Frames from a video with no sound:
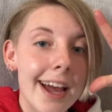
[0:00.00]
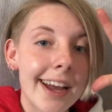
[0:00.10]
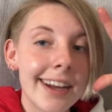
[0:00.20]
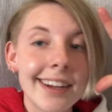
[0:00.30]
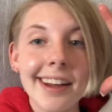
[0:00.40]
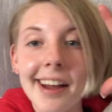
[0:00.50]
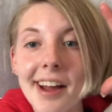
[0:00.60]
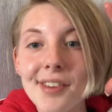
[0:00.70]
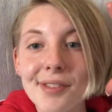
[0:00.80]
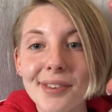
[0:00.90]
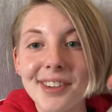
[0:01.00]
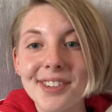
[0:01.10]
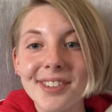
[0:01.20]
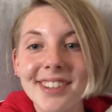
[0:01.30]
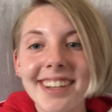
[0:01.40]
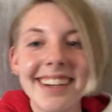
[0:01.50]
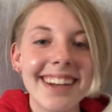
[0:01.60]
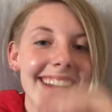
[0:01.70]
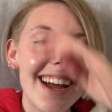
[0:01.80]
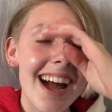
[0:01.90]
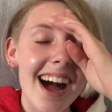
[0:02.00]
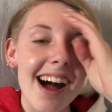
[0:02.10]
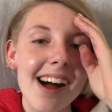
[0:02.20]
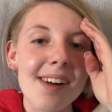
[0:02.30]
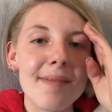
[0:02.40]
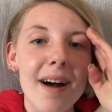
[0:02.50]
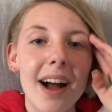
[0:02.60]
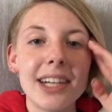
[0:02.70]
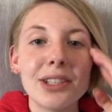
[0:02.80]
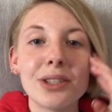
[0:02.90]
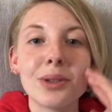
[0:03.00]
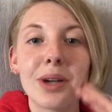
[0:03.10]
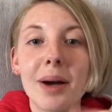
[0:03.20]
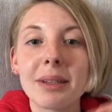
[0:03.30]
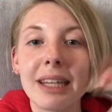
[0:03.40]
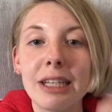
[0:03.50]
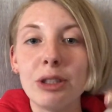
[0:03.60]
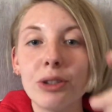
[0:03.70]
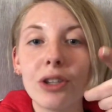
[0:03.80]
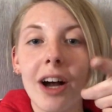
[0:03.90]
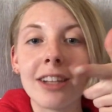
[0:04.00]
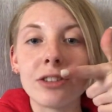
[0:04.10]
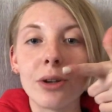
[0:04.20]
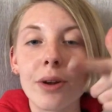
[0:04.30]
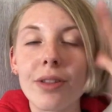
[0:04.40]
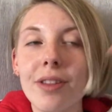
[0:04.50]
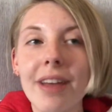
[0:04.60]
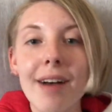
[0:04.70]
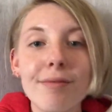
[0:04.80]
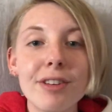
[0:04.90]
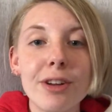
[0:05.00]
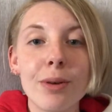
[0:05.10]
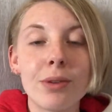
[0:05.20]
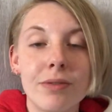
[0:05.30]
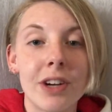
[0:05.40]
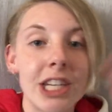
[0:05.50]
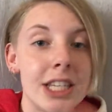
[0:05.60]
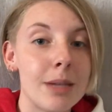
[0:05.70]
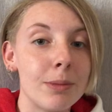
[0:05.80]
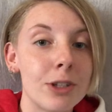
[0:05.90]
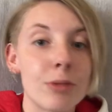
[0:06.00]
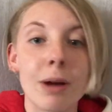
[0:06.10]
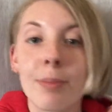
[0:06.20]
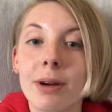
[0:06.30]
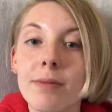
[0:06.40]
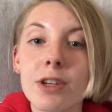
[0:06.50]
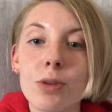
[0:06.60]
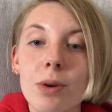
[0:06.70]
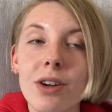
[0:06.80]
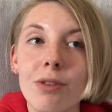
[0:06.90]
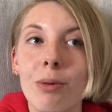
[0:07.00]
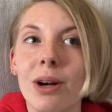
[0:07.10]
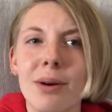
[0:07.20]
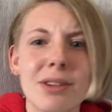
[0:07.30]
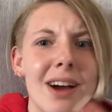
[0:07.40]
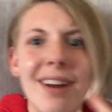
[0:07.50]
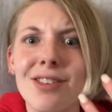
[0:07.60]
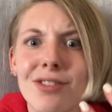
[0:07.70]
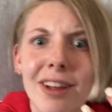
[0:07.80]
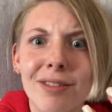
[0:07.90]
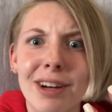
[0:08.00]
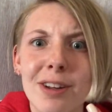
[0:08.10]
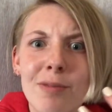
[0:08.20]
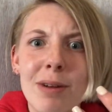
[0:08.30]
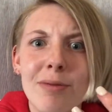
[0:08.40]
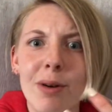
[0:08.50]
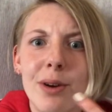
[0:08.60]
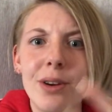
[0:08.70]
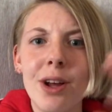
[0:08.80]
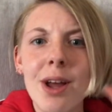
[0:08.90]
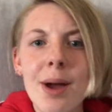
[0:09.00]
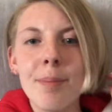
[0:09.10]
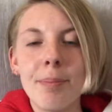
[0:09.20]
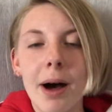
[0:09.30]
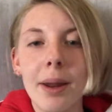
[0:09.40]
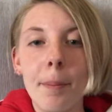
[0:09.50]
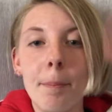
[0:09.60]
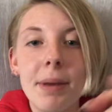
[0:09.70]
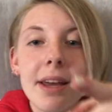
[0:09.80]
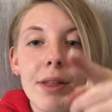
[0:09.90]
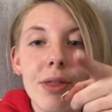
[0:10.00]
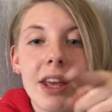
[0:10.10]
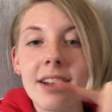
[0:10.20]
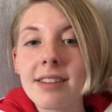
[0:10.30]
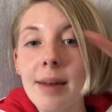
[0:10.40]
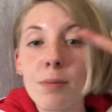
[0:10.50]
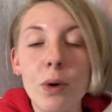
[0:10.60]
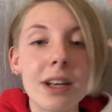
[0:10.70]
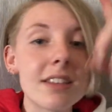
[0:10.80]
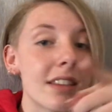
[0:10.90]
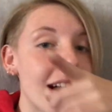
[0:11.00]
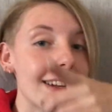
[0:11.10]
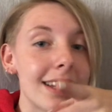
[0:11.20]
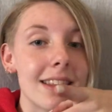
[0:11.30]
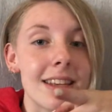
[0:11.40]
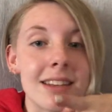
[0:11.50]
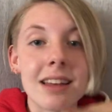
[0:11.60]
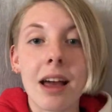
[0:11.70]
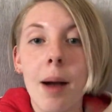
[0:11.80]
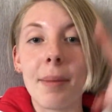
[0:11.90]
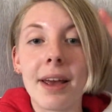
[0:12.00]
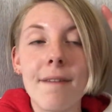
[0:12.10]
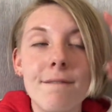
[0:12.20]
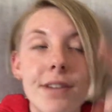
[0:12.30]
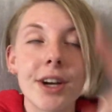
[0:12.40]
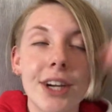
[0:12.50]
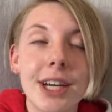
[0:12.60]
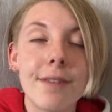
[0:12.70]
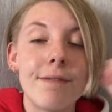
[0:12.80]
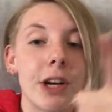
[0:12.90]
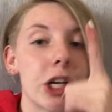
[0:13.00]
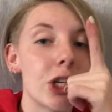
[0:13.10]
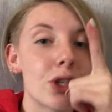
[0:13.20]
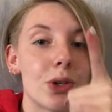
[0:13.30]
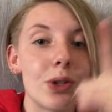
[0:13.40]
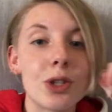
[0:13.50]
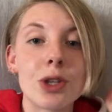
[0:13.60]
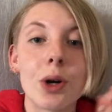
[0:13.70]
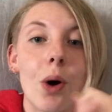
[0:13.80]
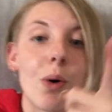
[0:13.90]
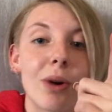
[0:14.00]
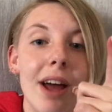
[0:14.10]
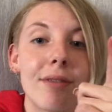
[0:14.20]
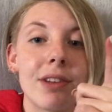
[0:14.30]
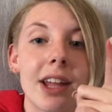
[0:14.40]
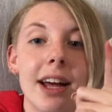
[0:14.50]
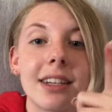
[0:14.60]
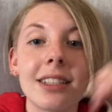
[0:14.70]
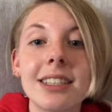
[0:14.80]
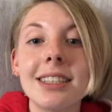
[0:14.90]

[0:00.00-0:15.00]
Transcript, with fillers: Hey, how's everyone doing? I just thought I would let you guys know that that video was very similar to my previous one of where I was kind of just like reading off my phone, but bigger things and more exciting things are coming very, very soon, so hold out for that.